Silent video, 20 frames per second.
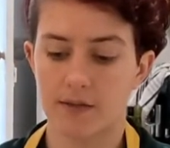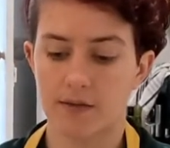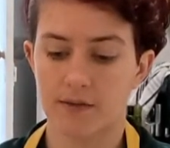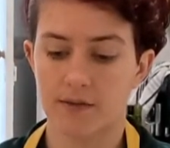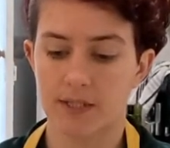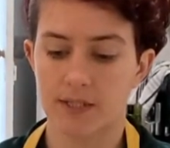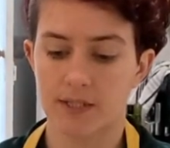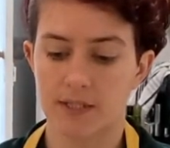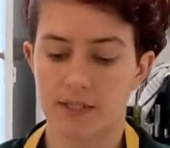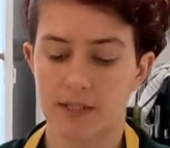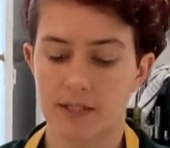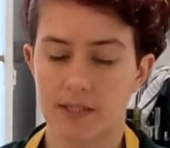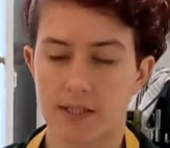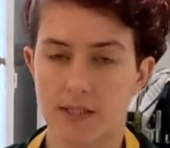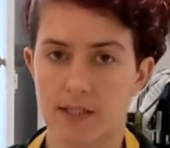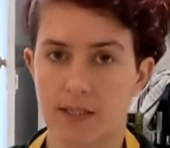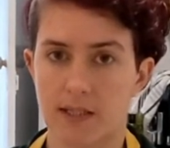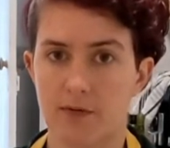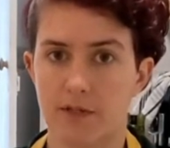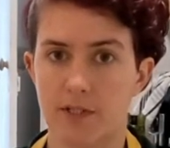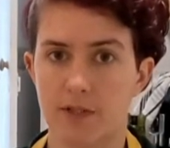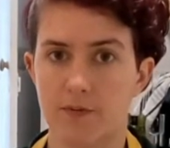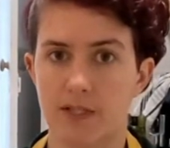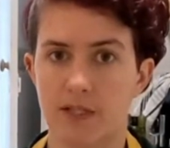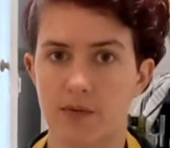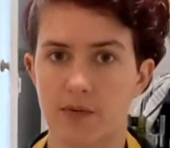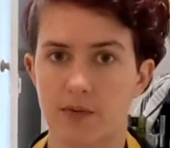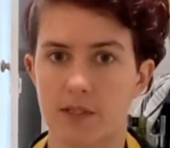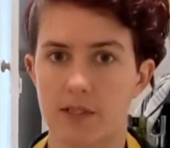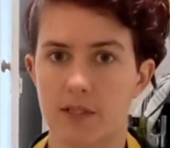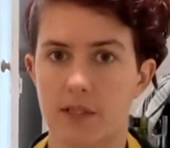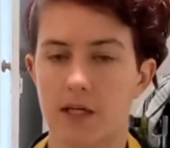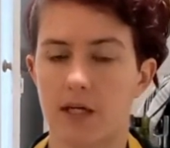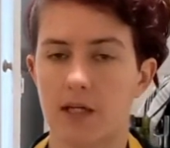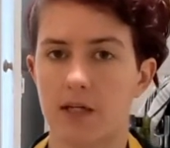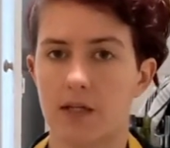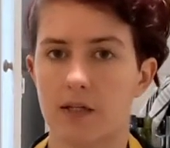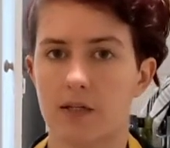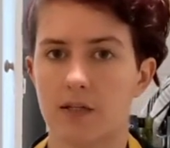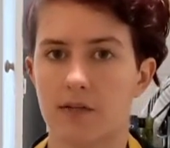this is a recipe that was
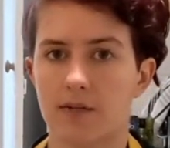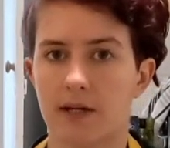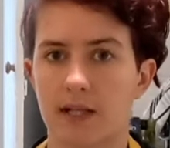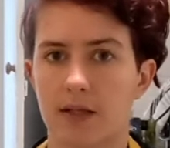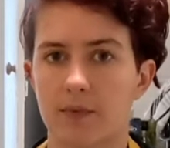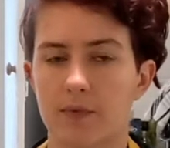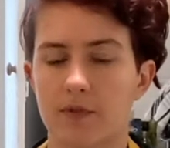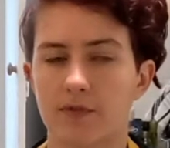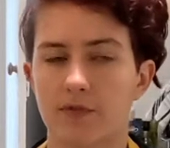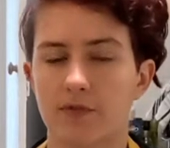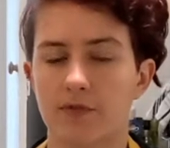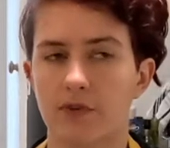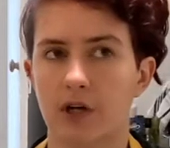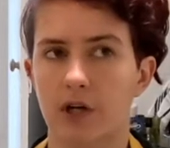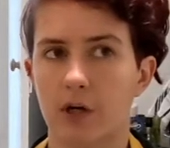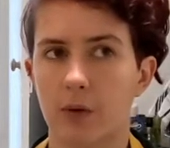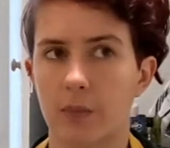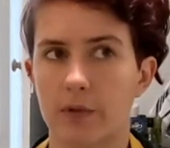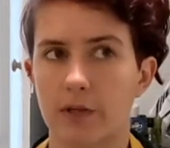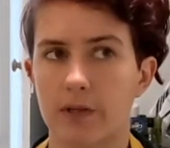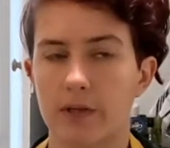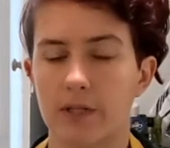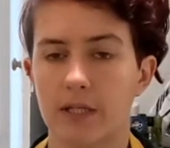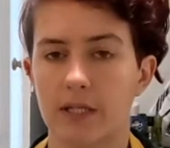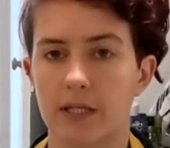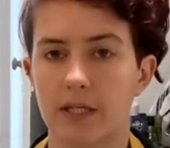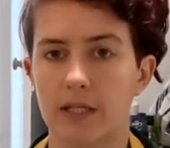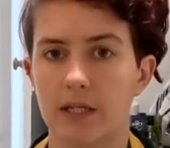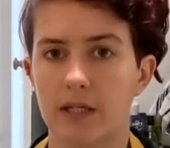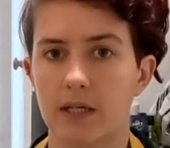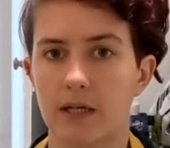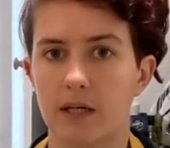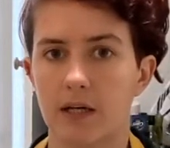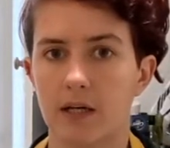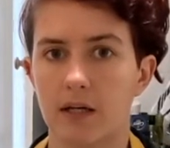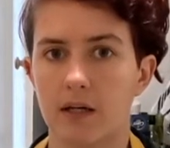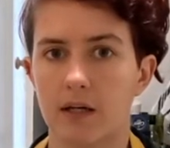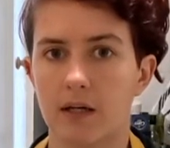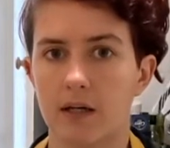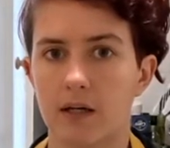developed from
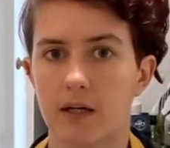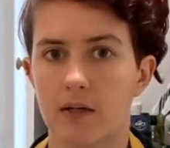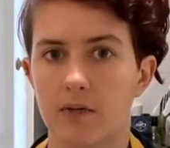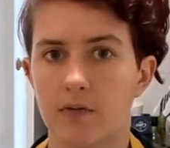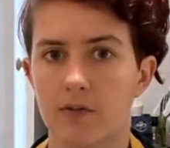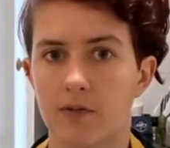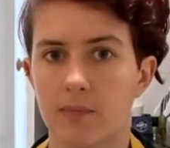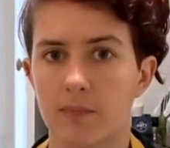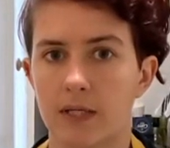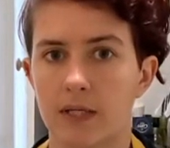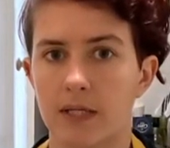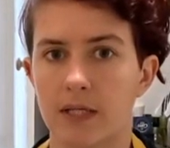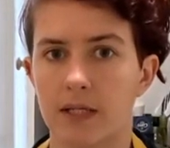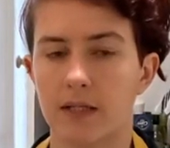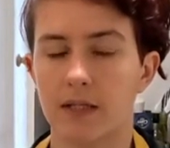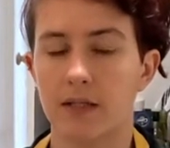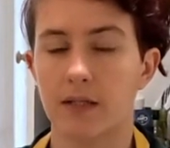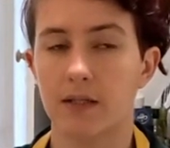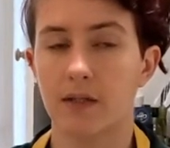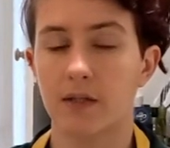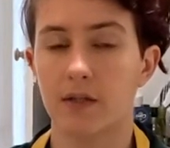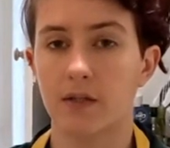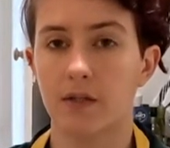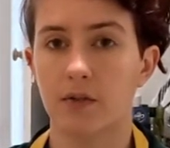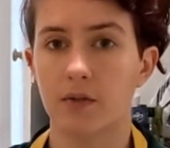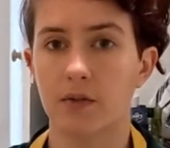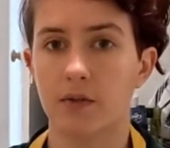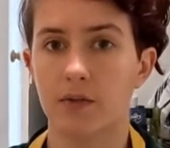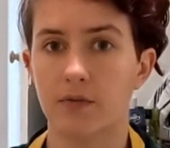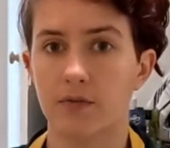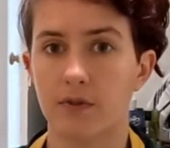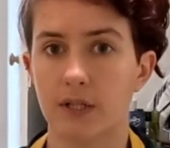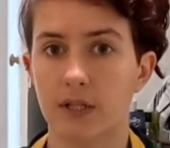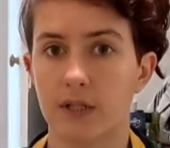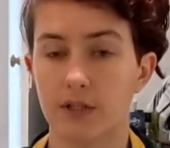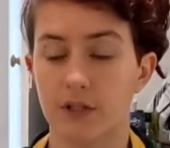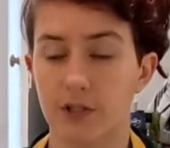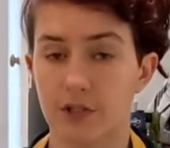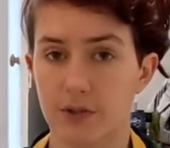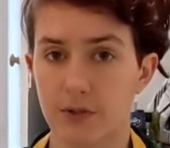a gluten-free
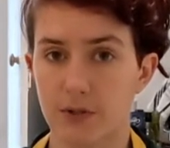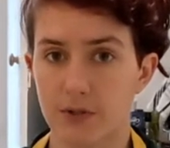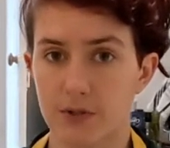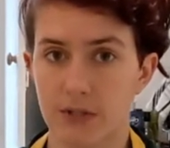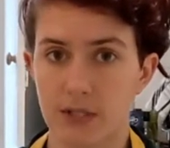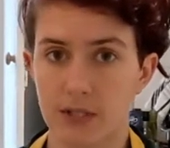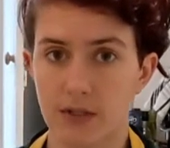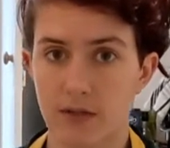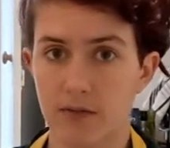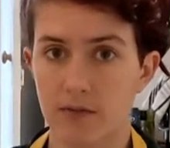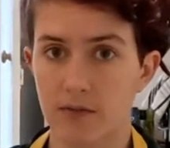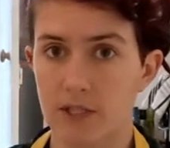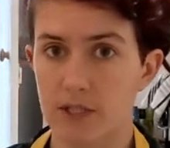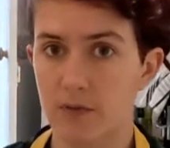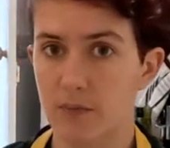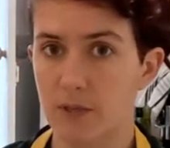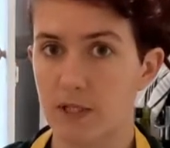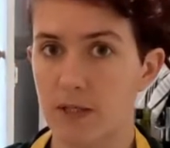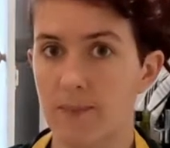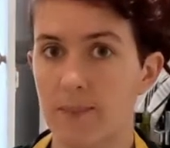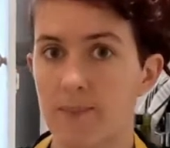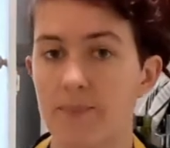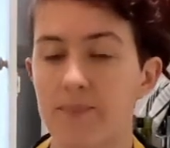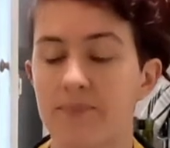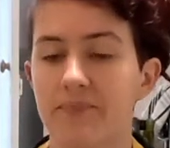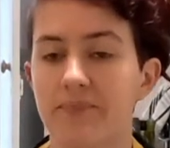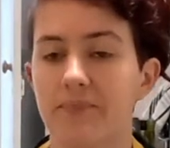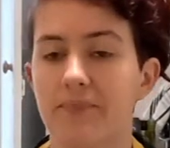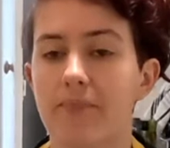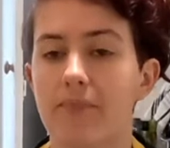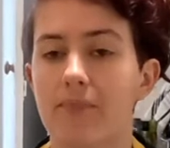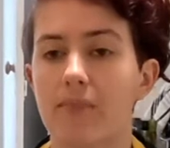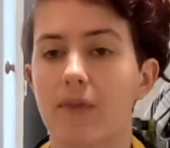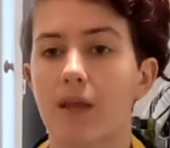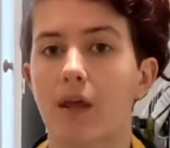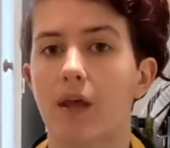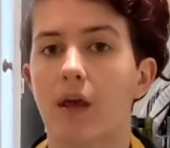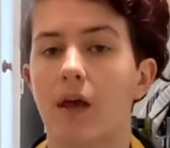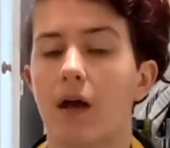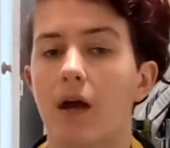on a shoestring recipe,
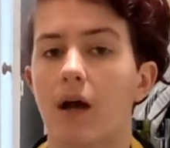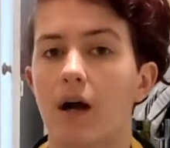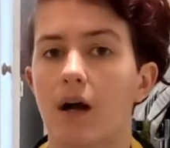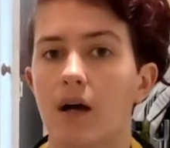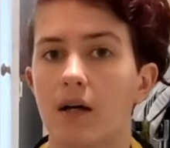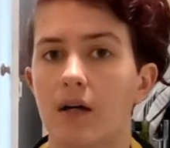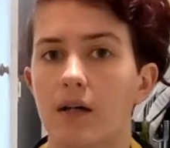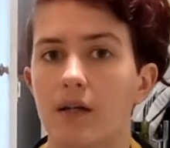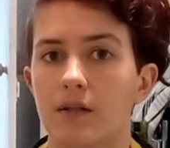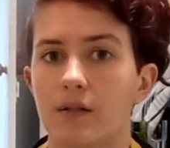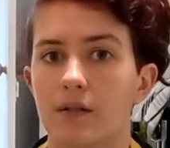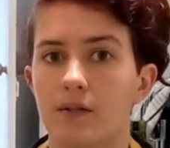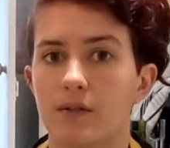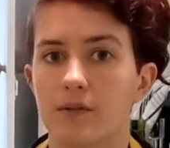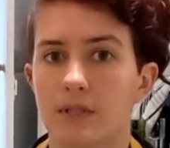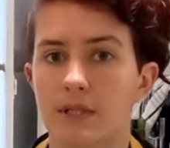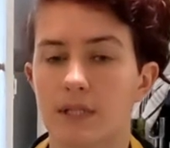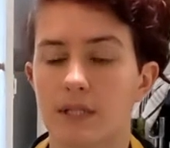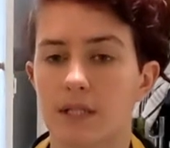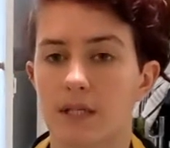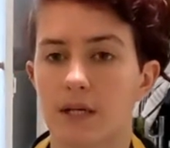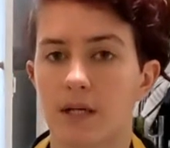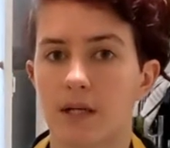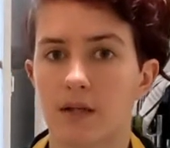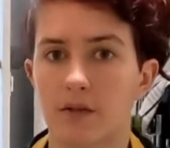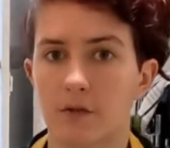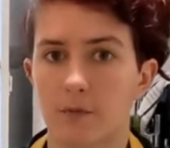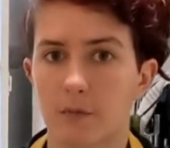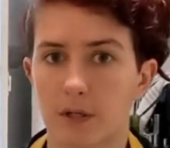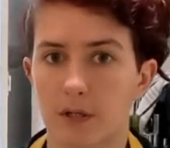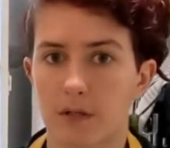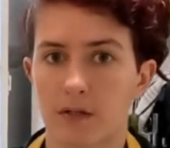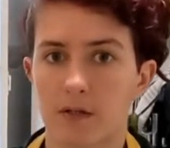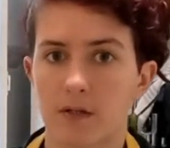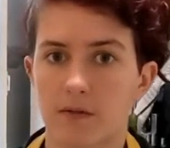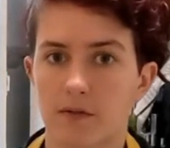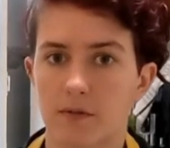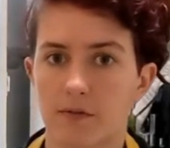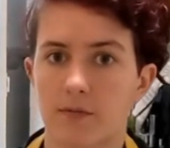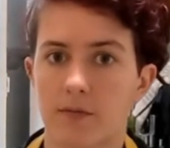using a little bit
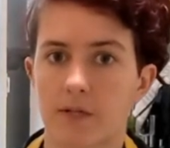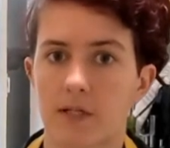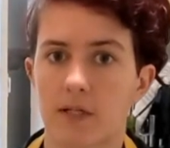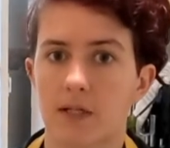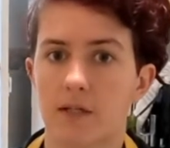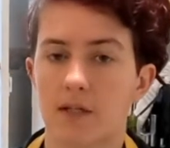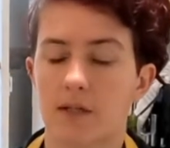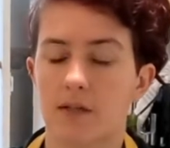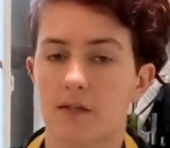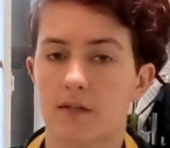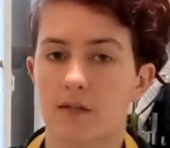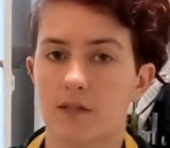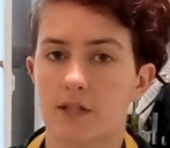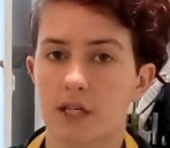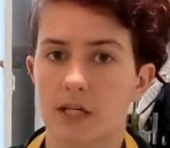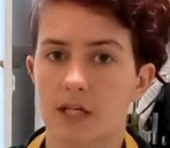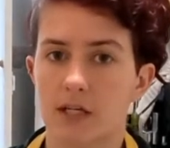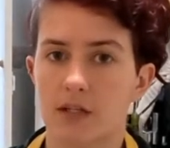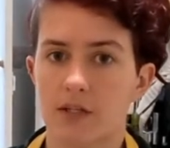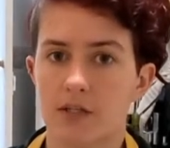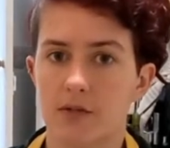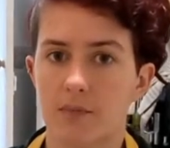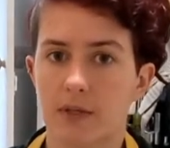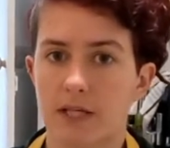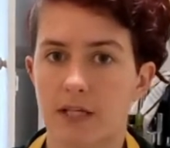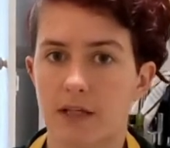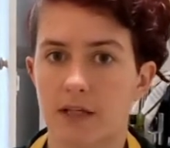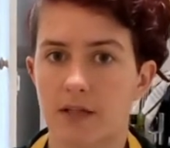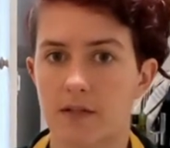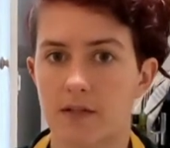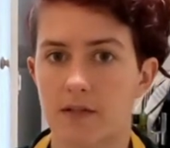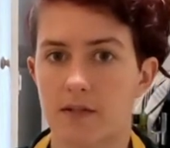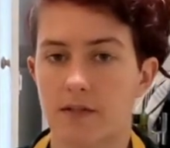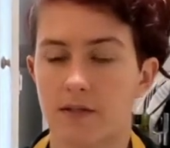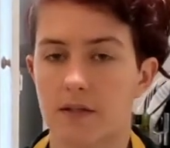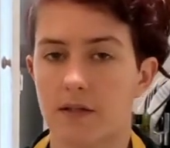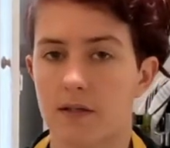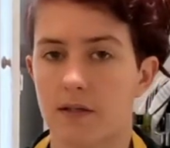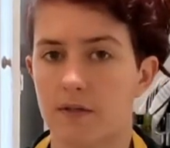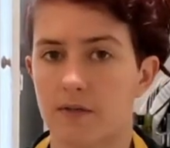of change to make it
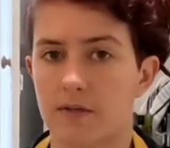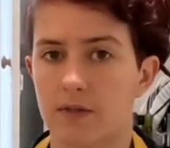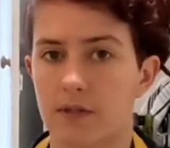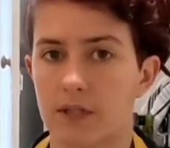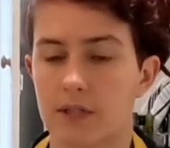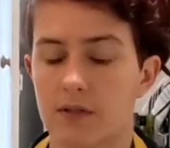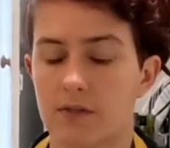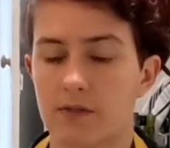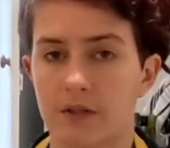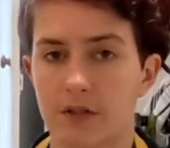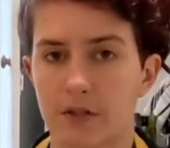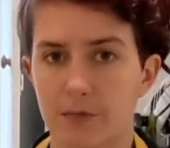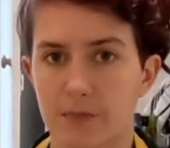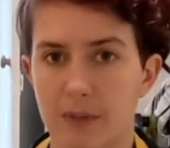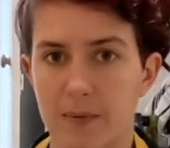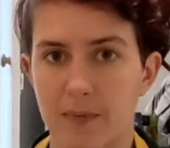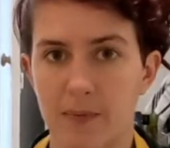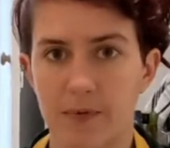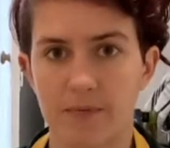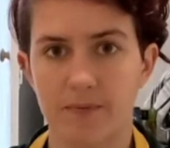fully FODMAP